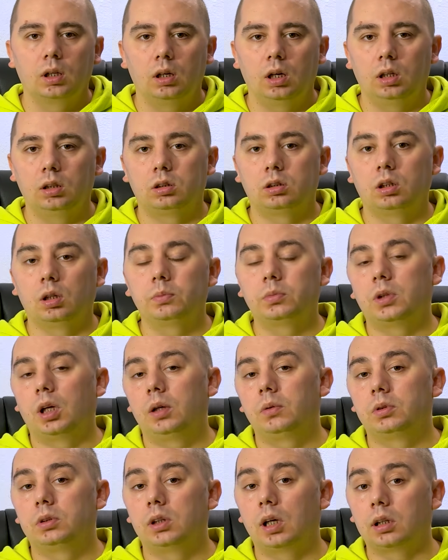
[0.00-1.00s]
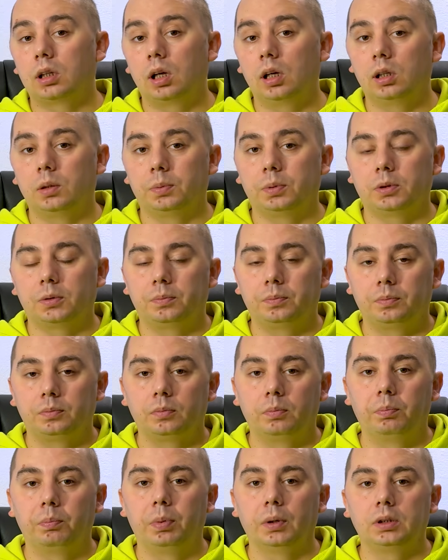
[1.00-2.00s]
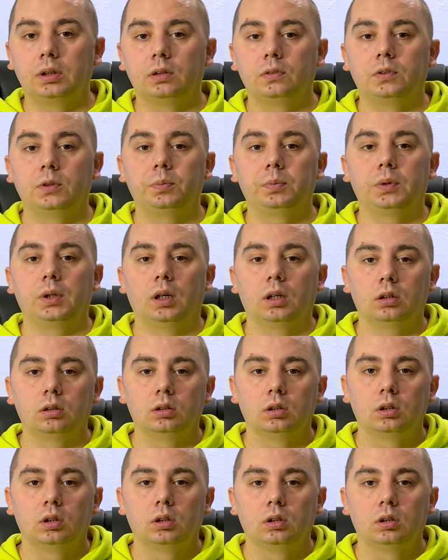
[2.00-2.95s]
And sometimes that helps. But a VPN